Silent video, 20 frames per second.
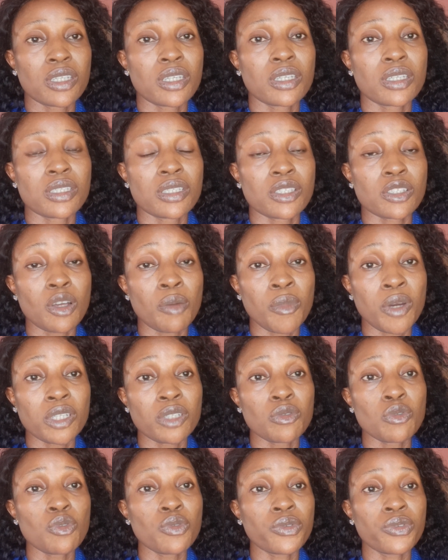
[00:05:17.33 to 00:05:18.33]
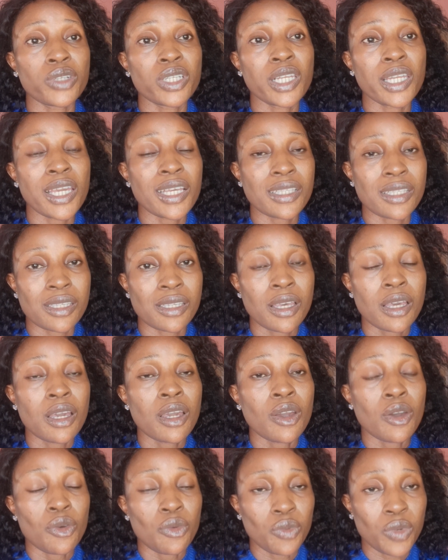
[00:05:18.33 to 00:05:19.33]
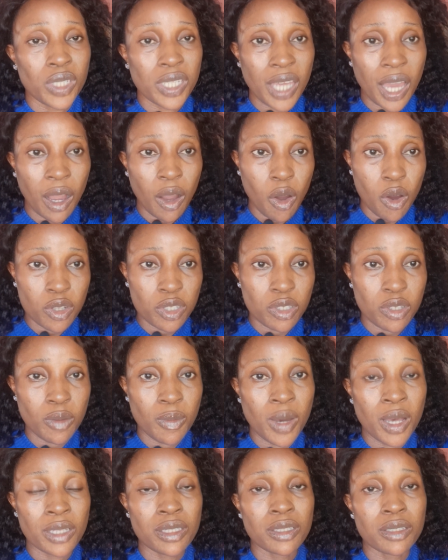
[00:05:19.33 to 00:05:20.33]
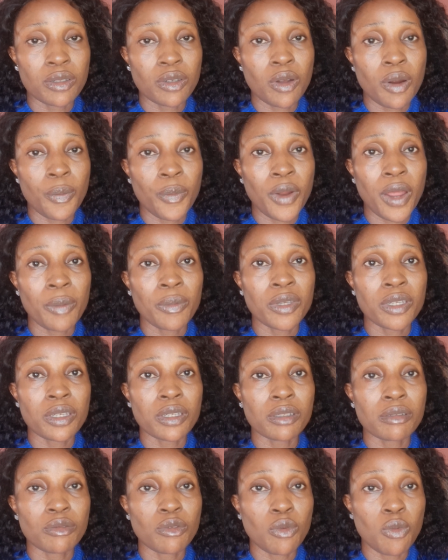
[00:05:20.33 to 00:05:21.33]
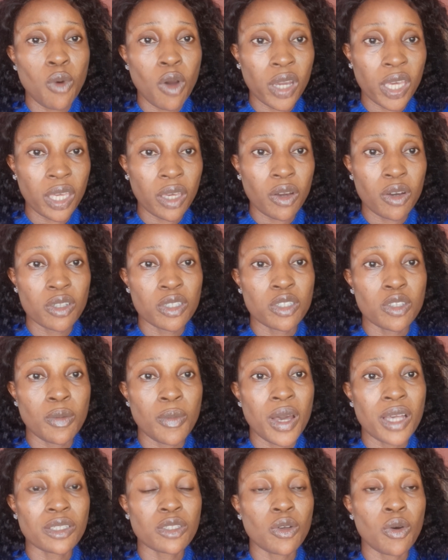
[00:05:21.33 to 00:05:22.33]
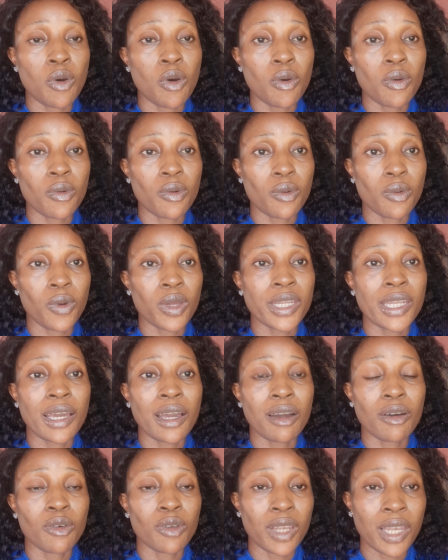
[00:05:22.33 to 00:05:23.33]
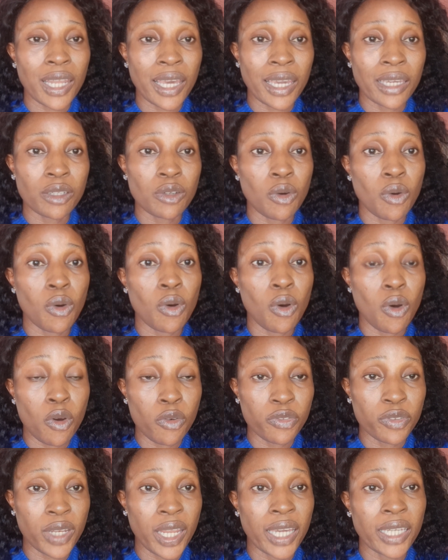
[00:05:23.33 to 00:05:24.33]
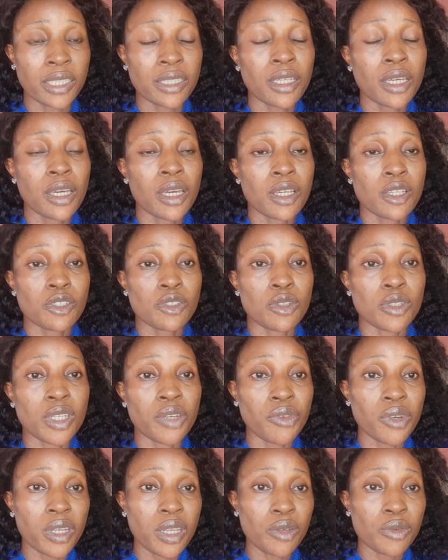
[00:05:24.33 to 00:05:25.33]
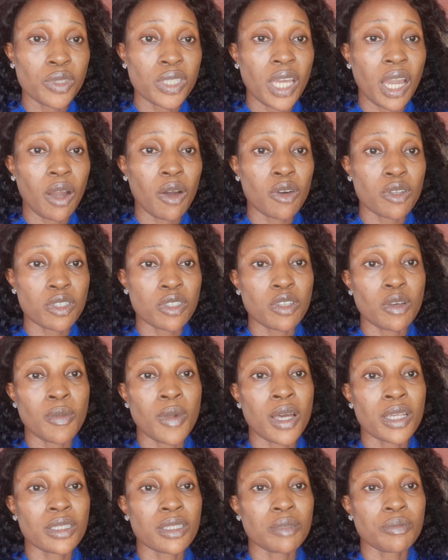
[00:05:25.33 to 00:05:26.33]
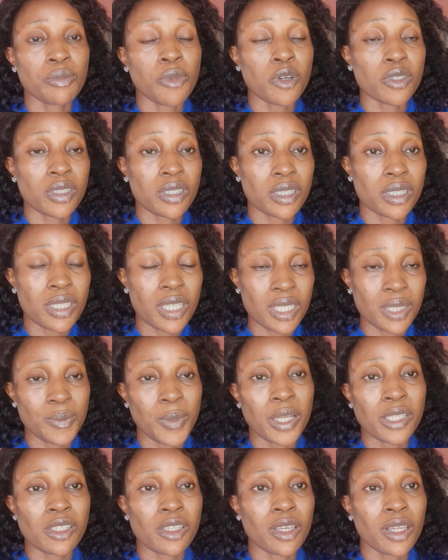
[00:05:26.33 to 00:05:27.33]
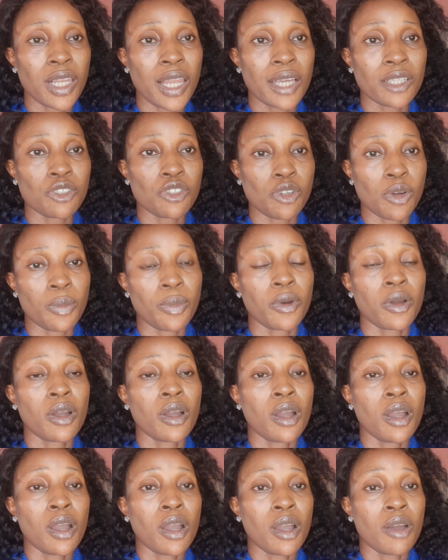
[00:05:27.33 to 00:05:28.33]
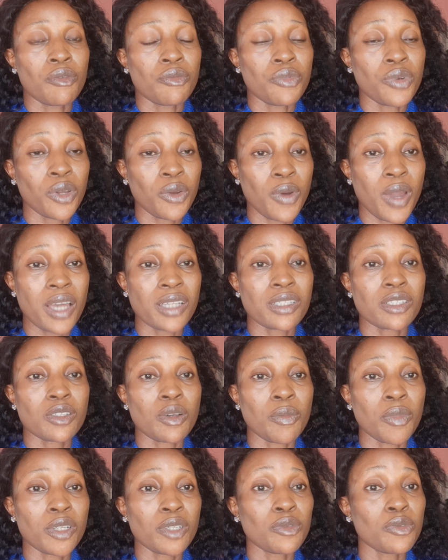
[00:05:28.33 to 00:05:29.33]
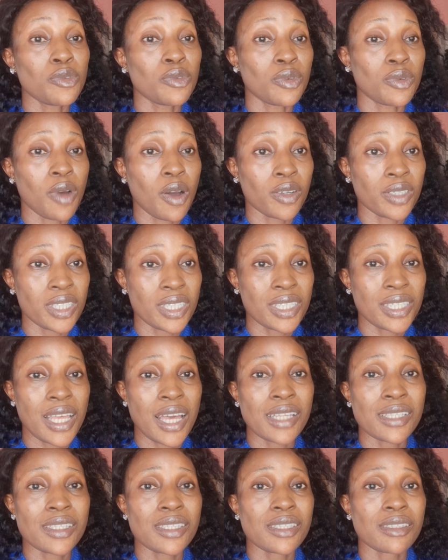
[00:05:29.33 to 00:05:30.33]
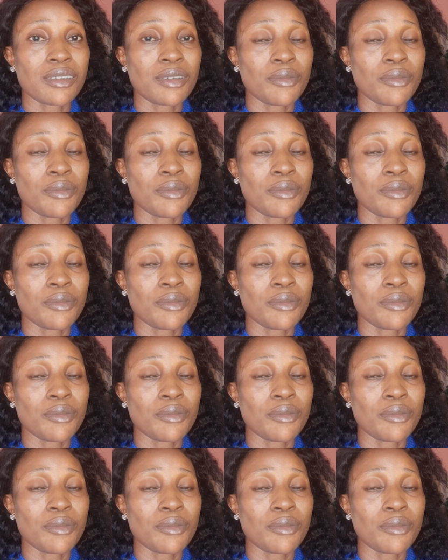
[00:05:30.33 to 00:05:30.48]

is somebody who relates with their customers, or probably working customers, or whether online or offline. So they relate with their customers. But this particular job requires somebody who understands